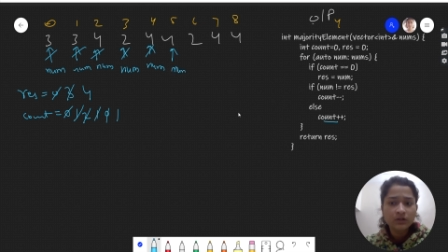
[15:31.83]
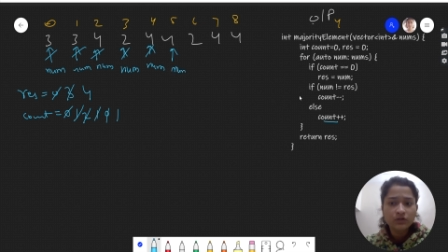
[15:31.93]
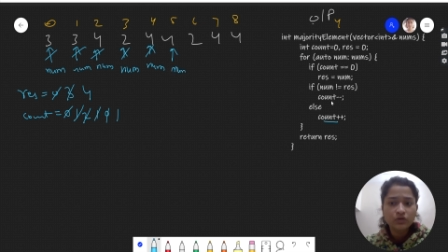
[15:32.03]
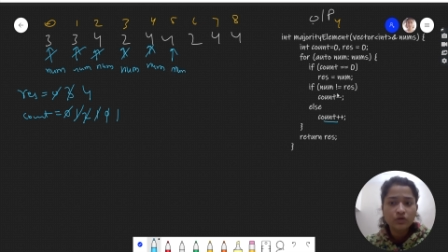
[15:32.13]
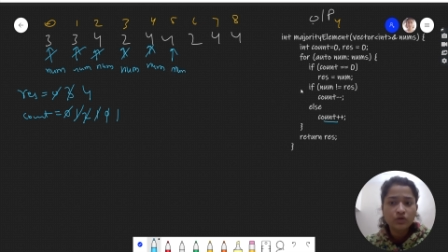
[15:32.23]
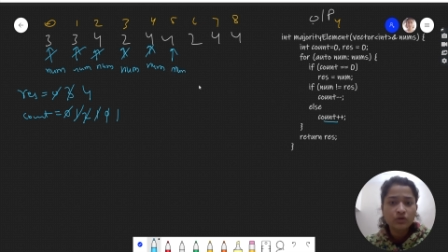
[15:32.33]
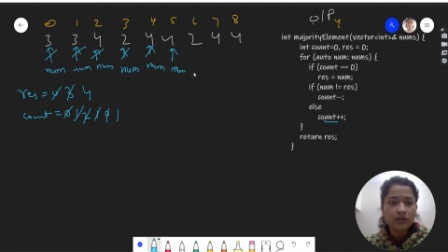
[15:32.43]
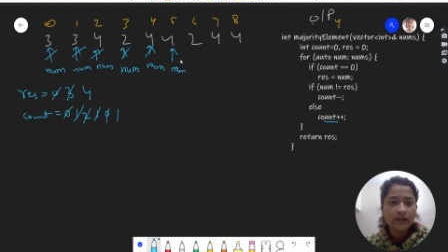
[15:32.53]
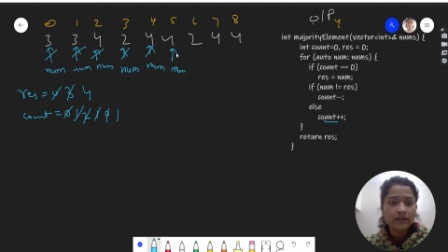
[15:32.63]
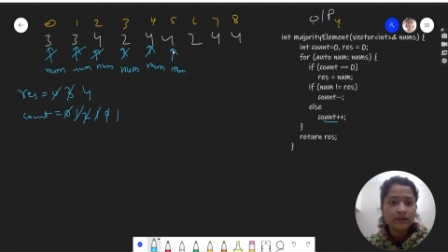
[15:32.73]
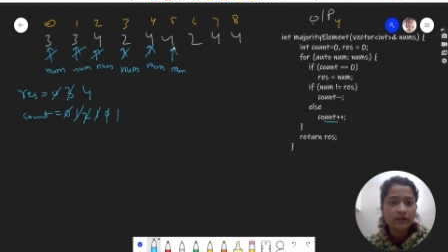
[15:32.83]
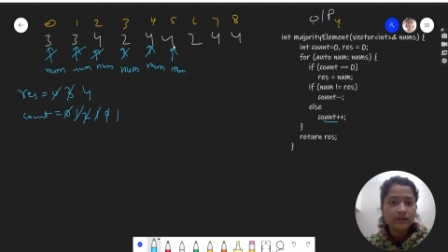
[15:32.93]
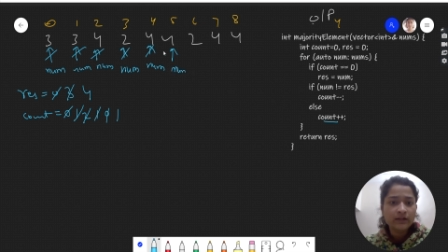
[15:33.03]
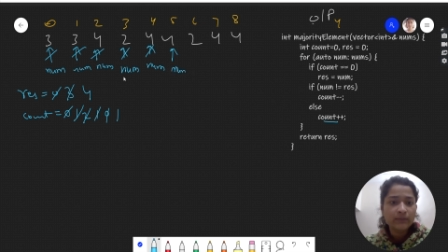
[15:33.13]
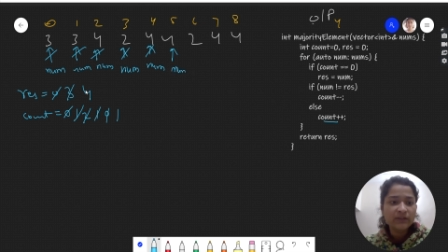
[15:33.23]
So and
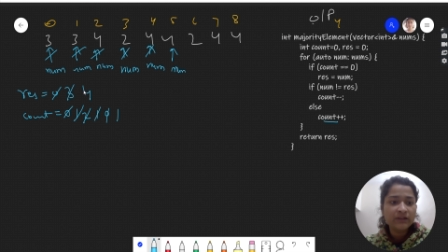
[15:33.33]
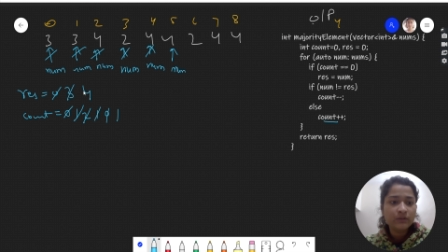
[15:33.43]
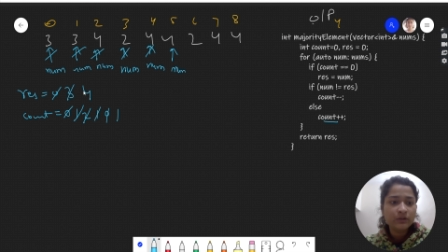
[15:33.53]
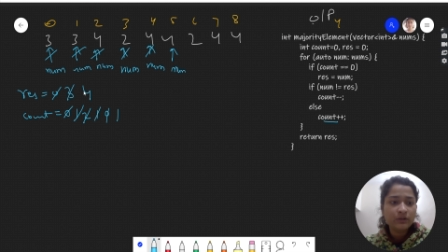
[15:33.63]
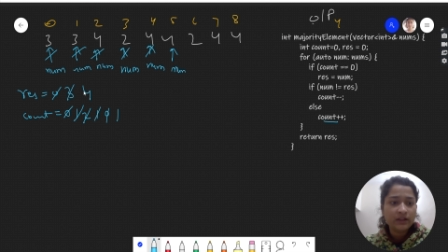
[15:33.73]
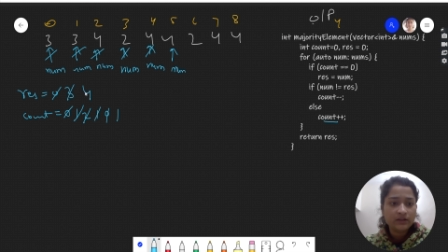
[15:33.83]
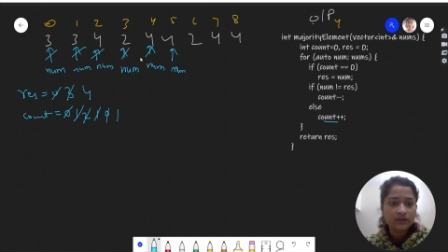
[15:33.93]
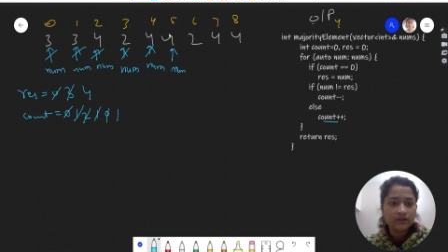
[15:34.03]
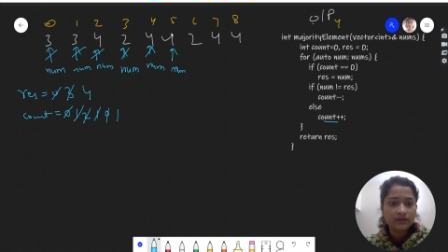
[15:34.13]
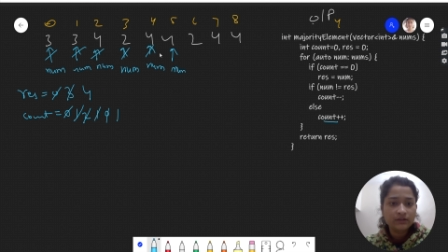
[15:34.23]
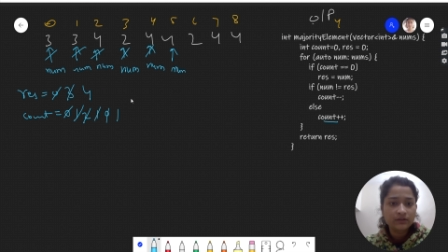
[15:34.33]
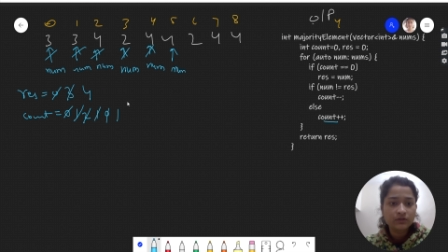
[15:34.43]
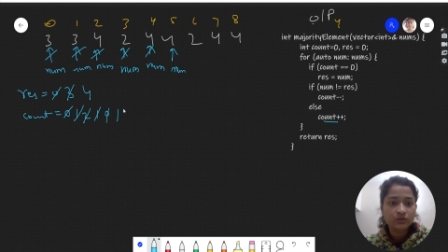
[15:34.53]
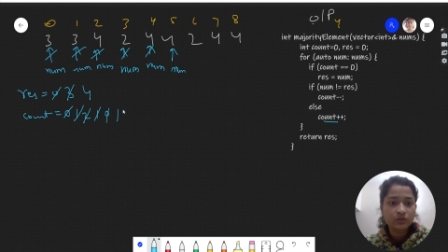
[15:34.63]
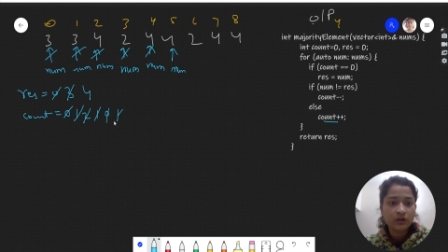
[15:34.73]
num is equal to res.
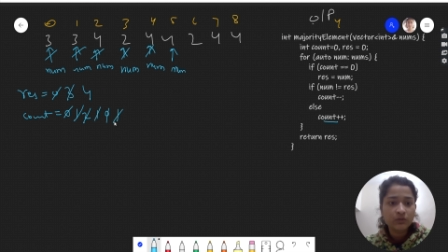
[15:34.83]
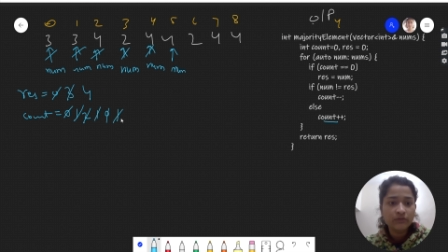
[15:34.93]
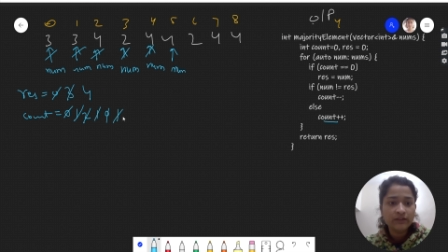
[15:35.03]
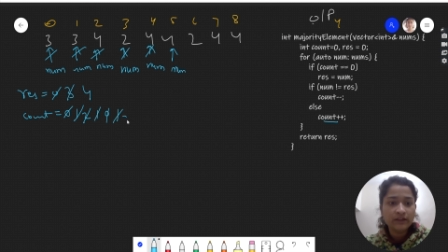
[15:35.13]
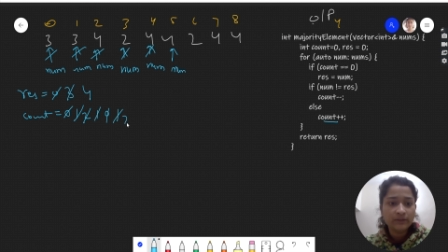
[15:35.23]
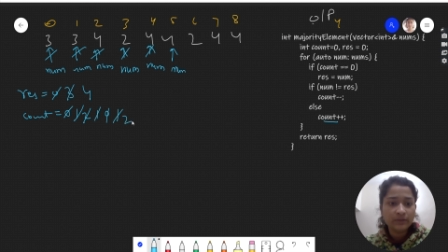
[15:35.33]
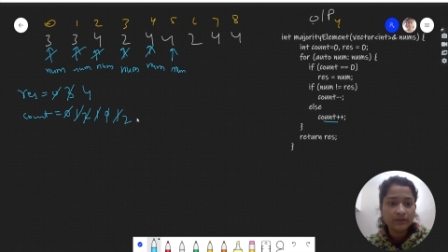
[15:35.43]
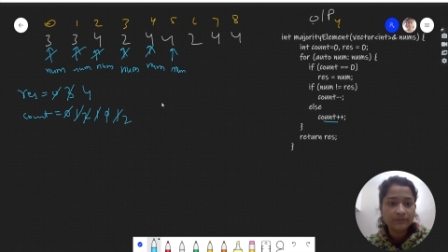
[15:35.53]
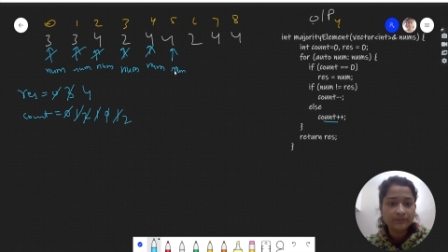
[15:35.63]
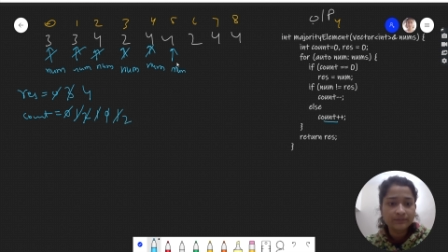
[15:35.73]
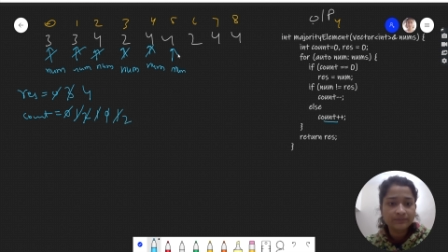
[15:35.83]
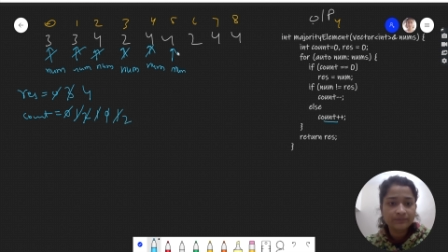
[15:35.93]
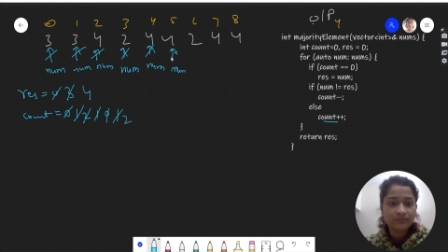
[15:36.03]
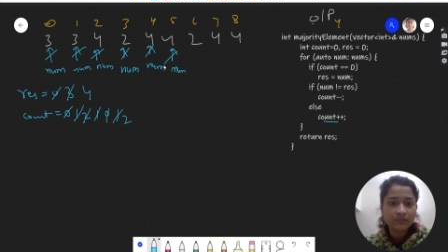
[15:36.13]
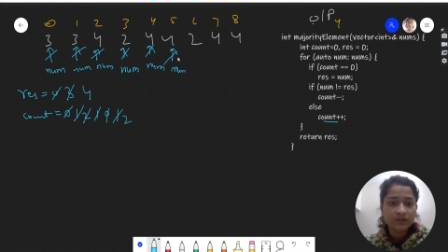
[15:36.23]
So count will increment.
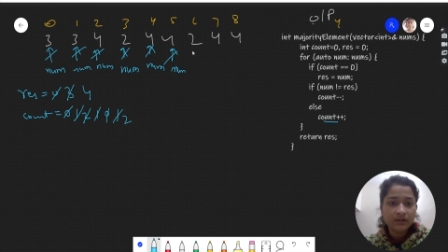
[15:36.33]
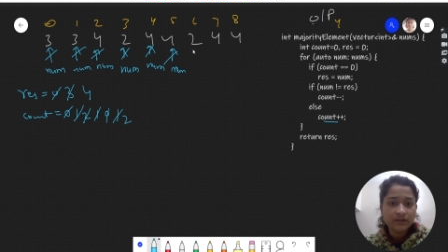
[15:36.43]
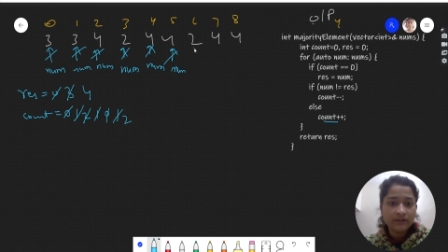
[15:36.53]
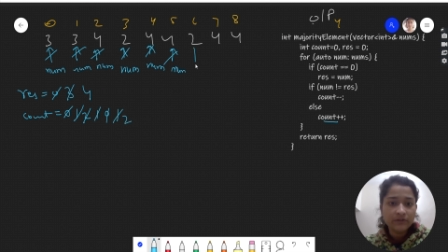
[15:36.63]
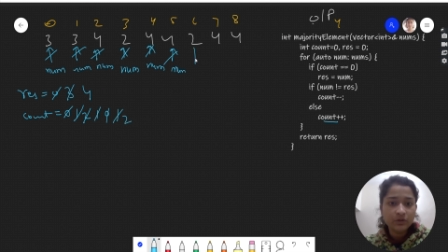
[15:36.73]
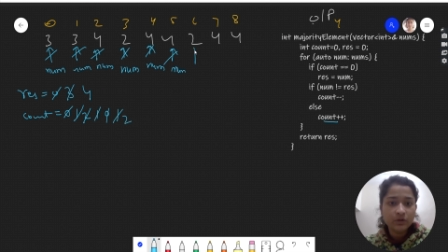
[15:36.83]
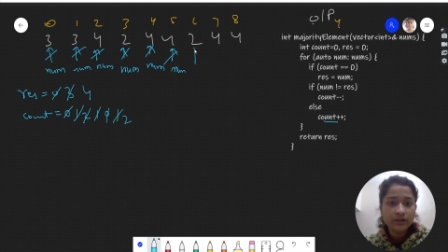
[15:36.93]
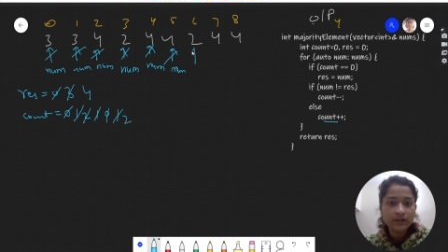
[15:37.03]
Then we go ahead.